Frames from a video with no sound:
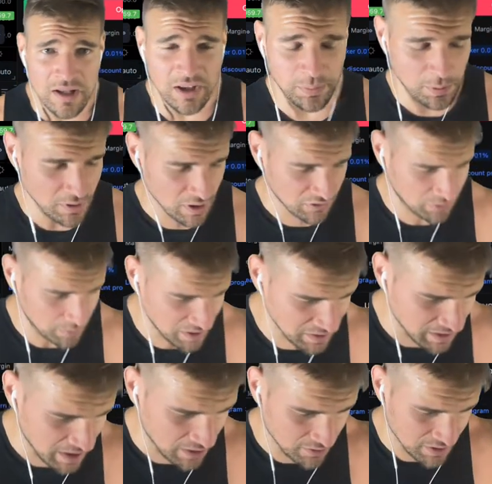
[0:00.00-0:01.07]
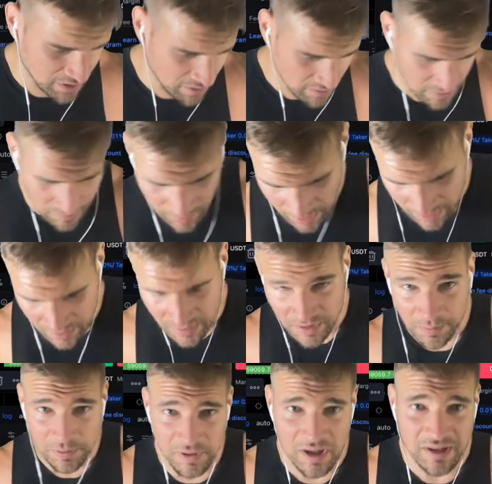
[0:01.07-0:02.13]
let's put on some indicators here, right?
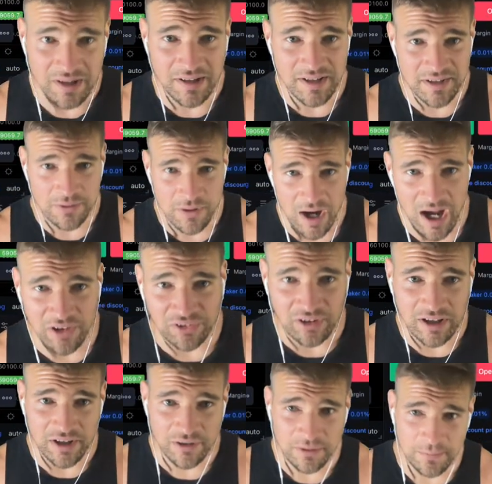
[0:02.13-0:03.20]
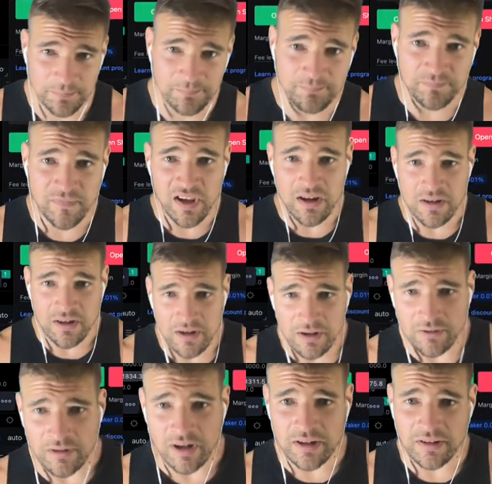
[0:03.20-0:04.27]
Let's put on a nice little oscillator,
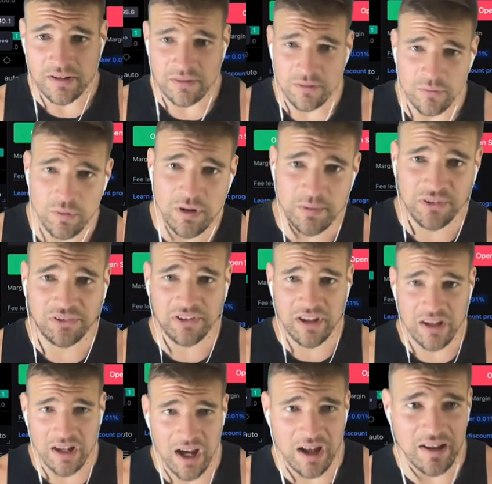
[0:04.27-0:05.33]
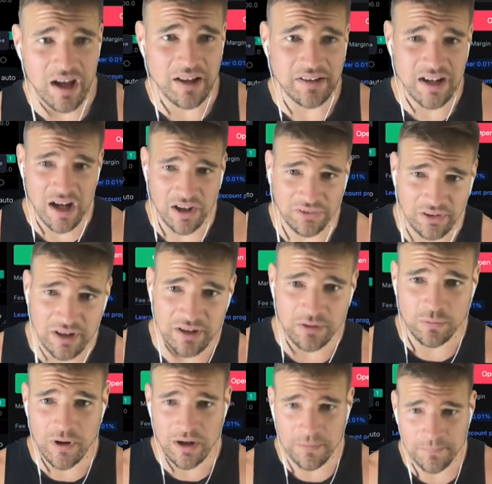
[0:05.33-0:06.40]
right? What do we see on the
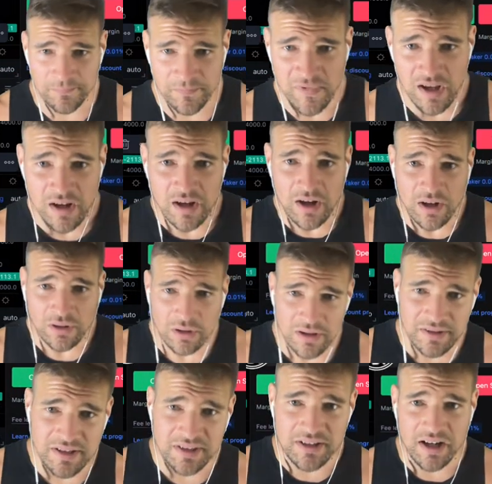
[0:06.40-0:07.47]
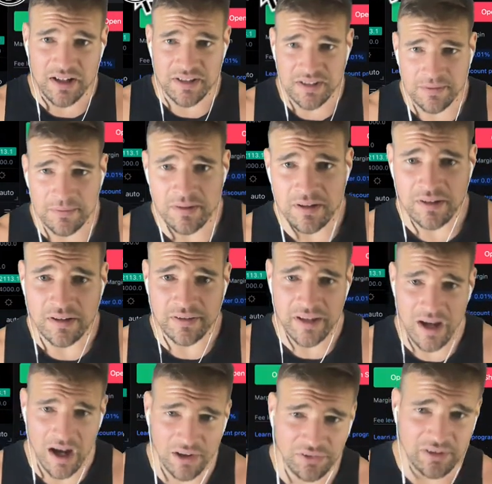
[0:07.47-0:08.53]
oscillator? Well, look at this, guys.
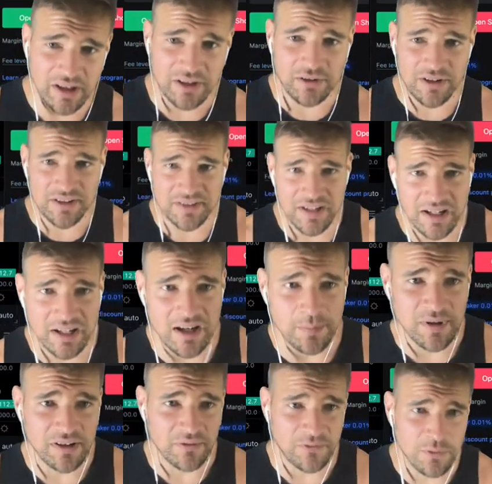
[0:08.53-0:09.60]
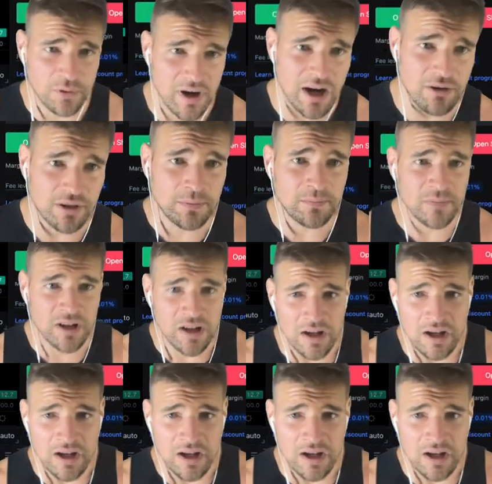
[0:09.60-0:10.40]
The oscillator is ticking up on the 4 hour.